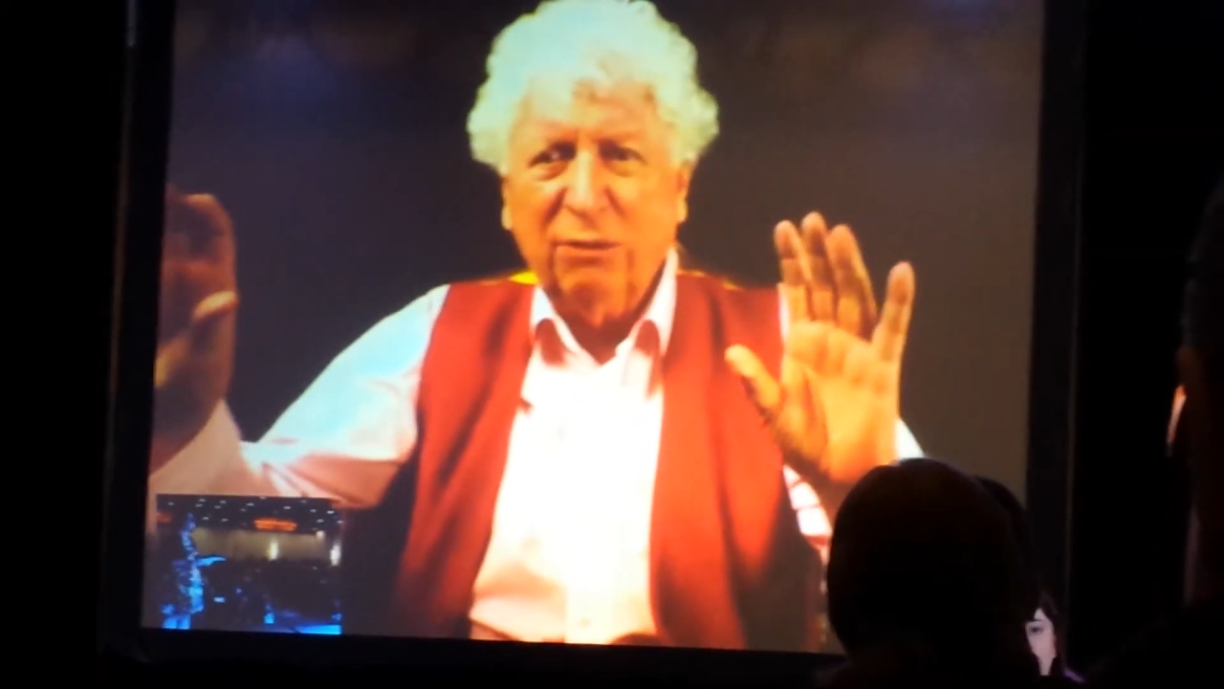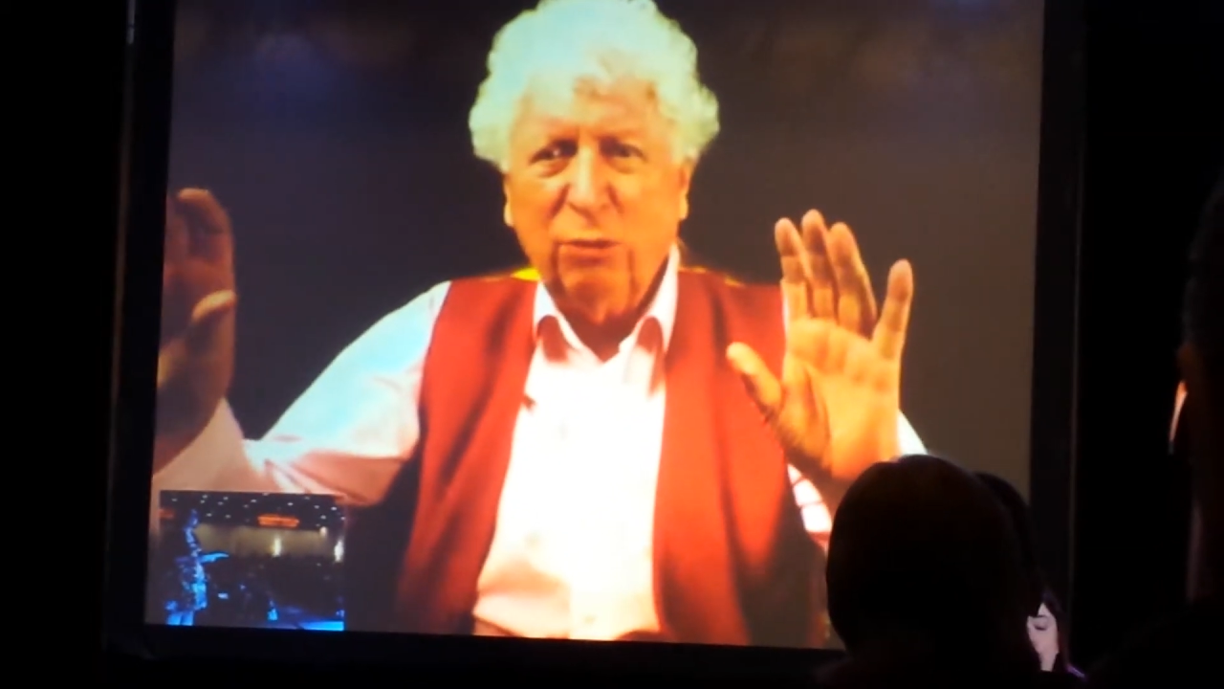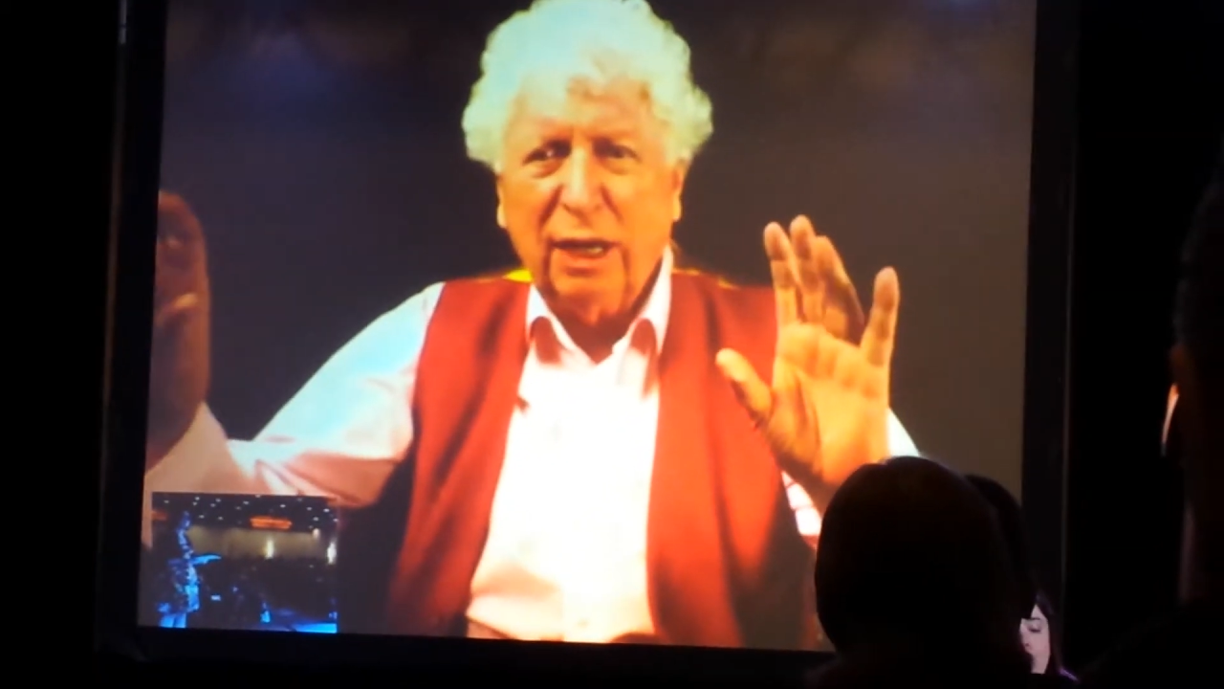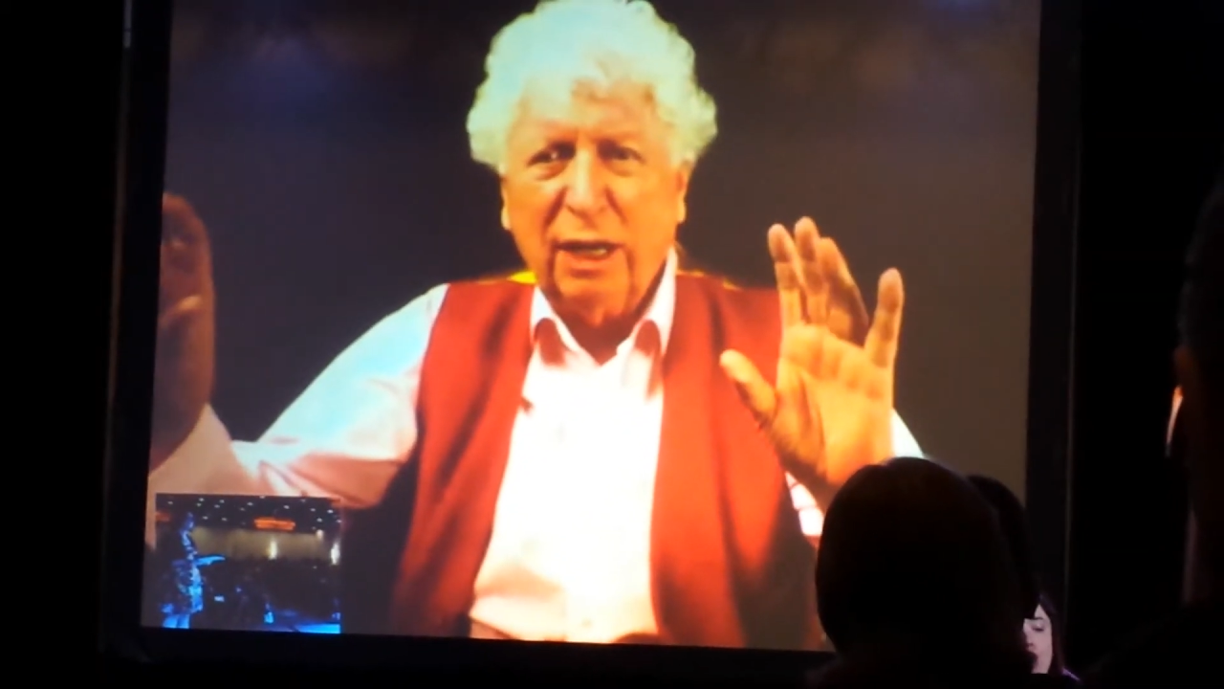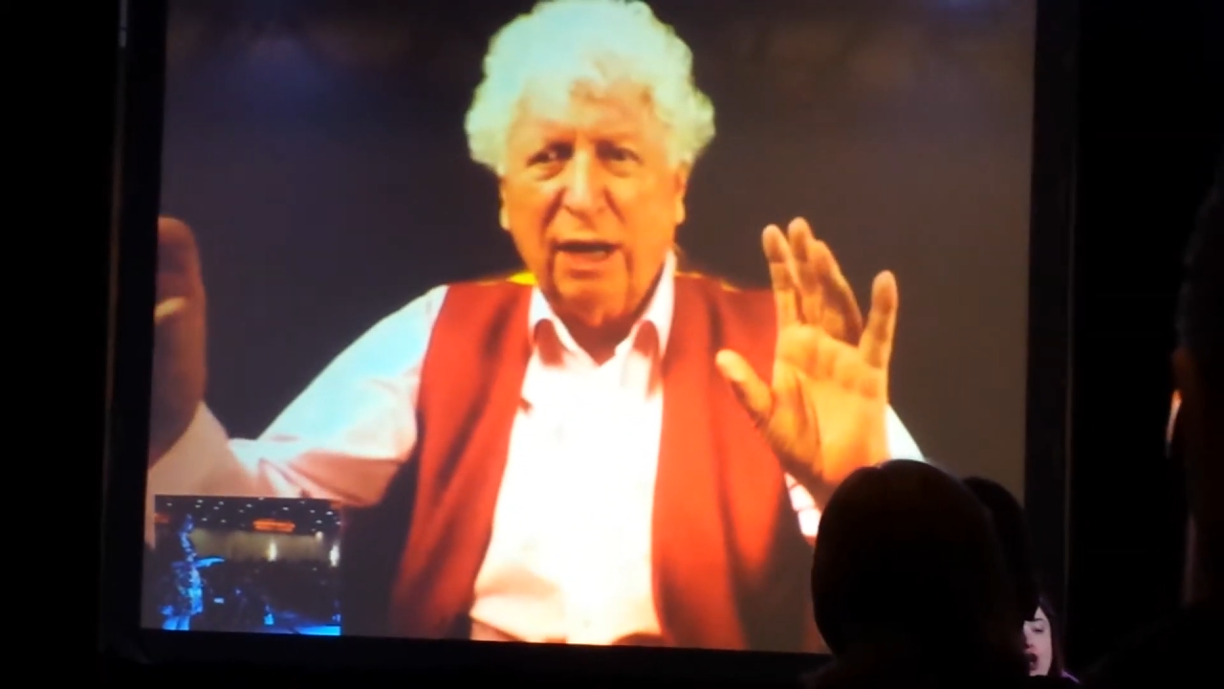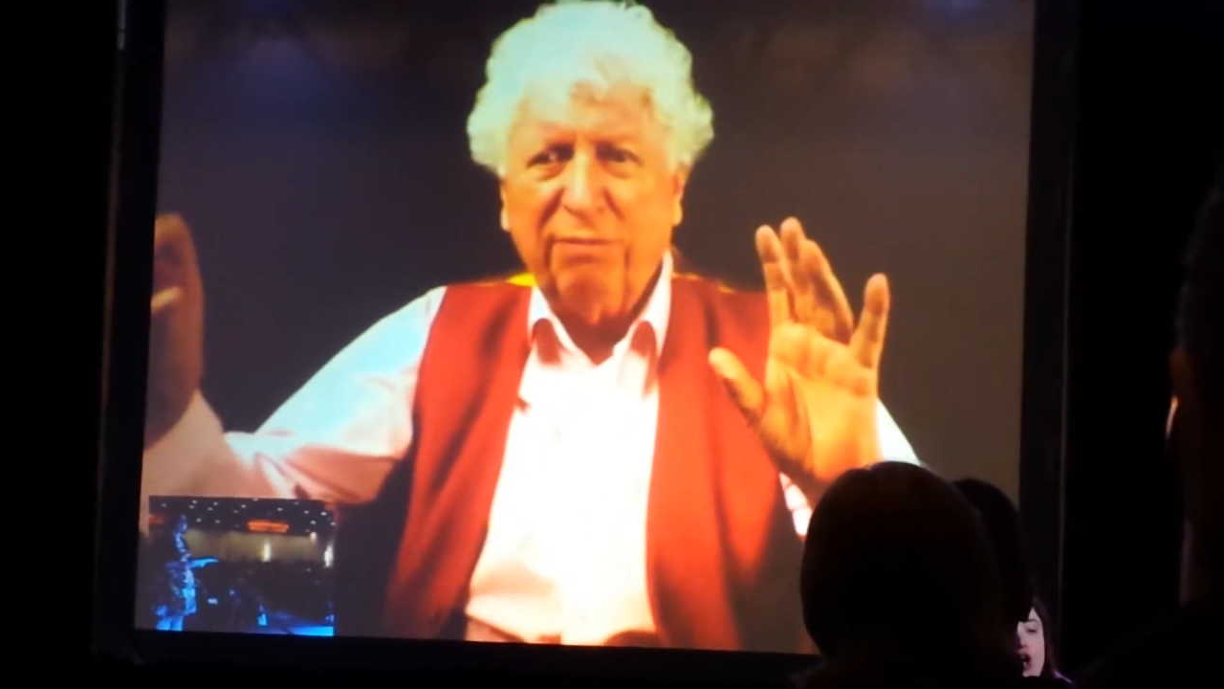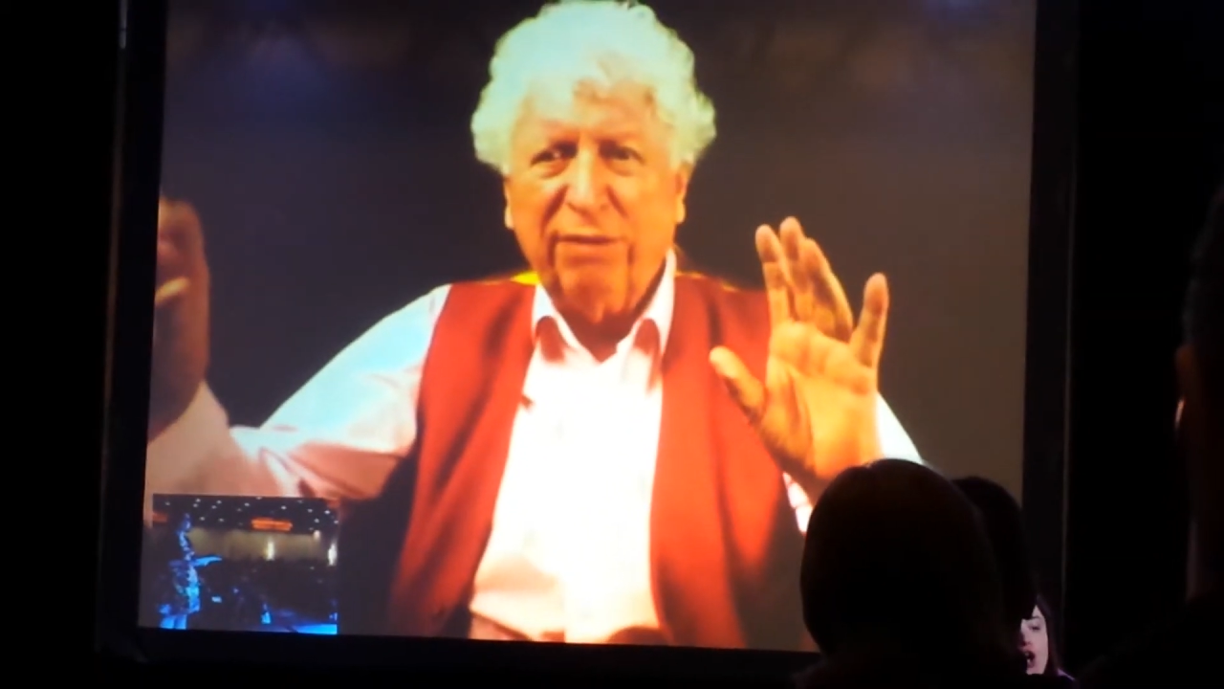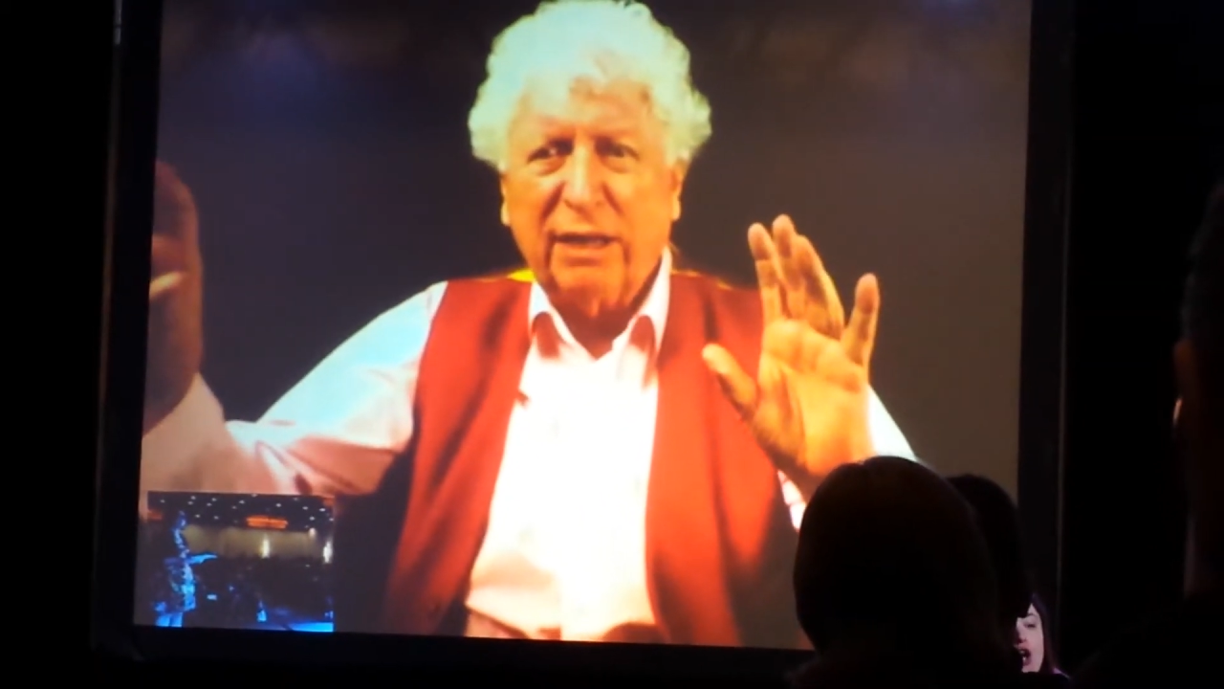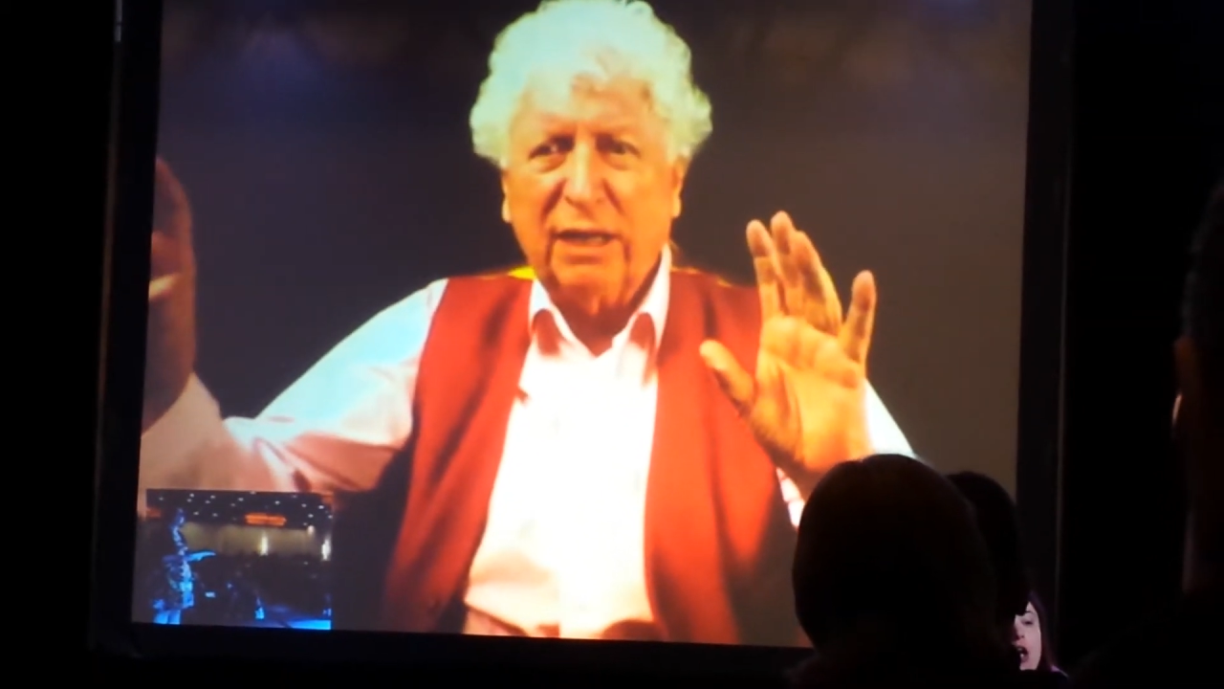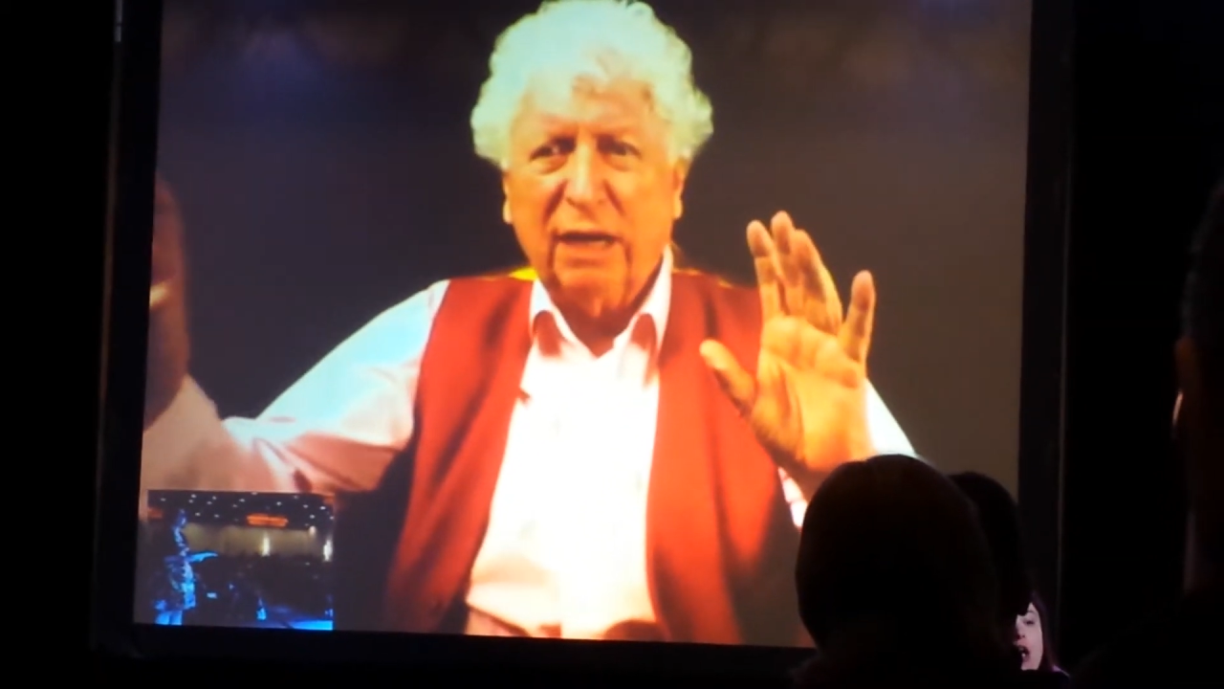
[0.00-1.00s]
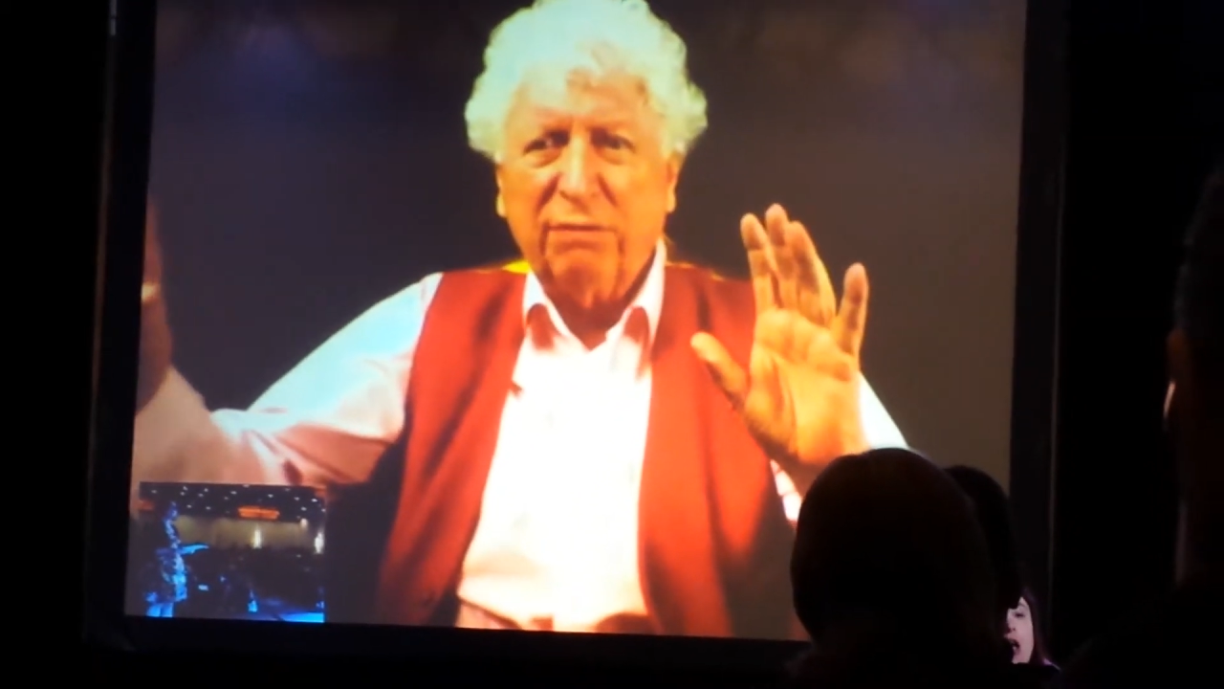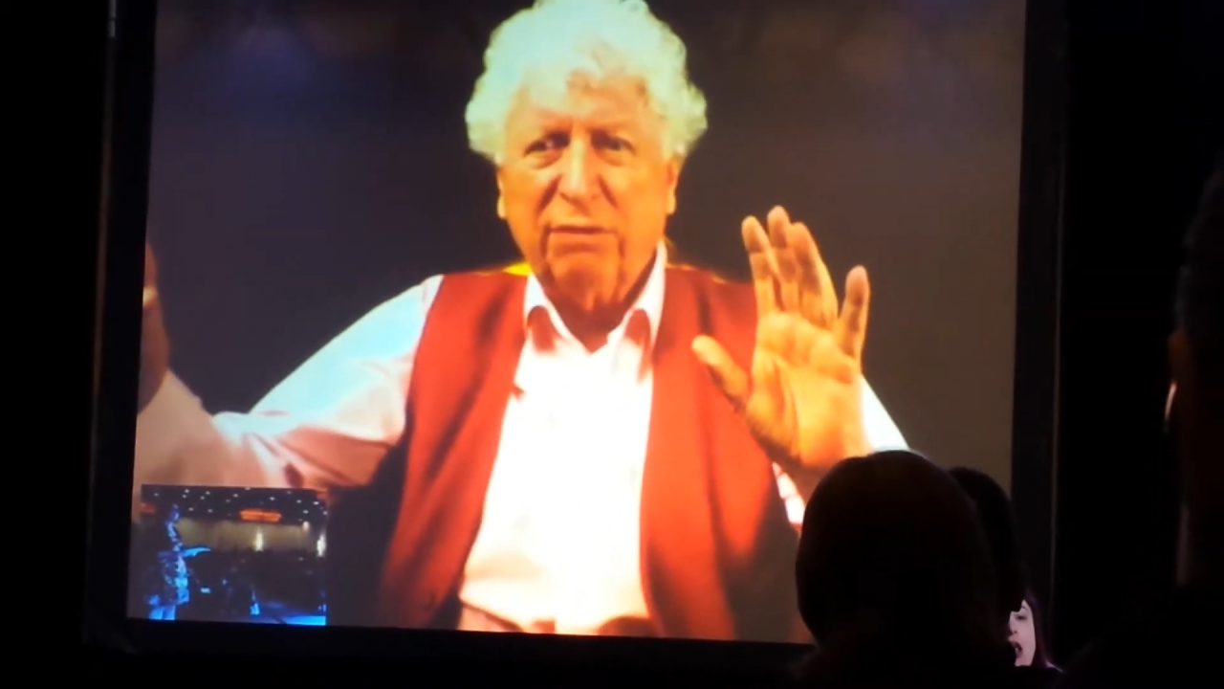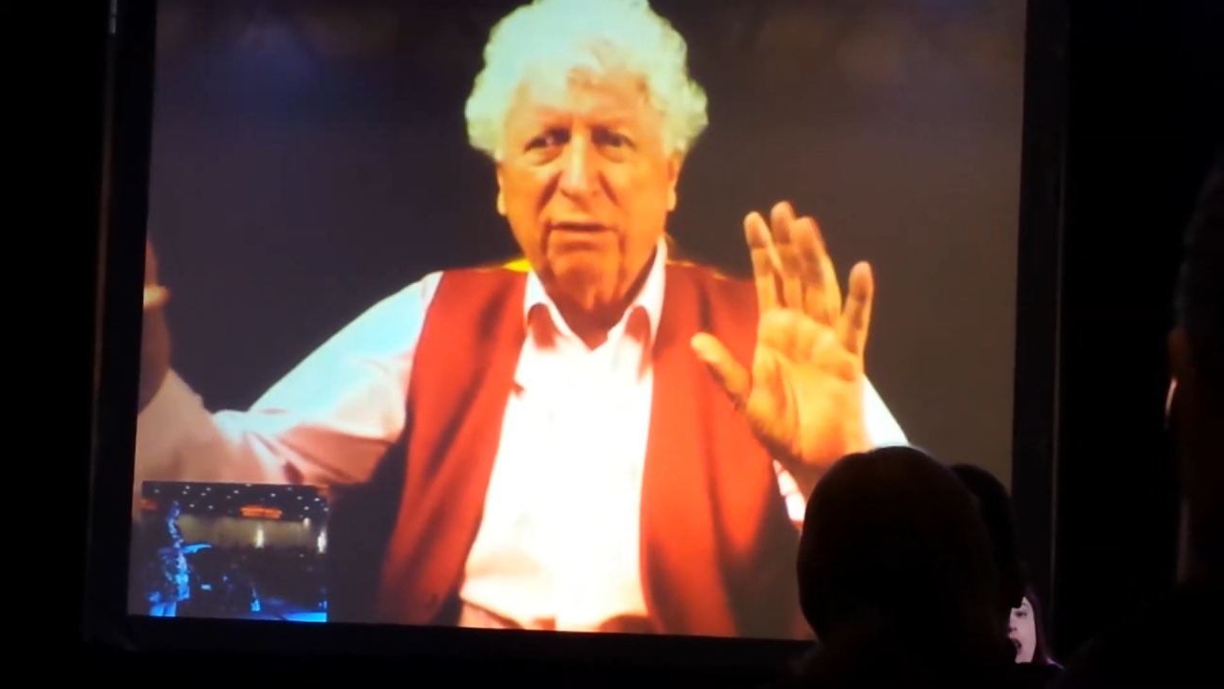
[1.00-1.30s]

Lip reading: whether, in fact, that